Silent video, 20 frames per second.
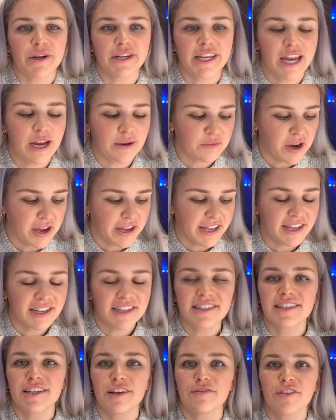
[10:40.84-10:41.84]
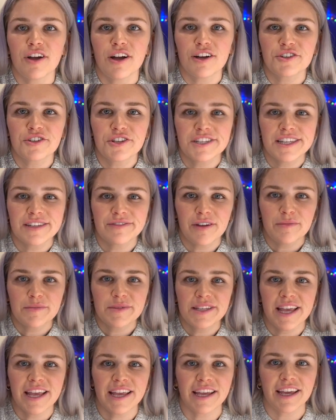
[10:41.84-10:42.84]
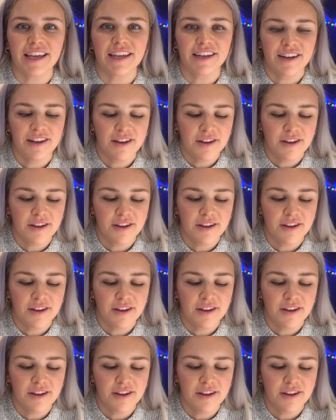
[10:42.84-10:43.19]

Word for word: on camera, I get self-conscious if I'm saying it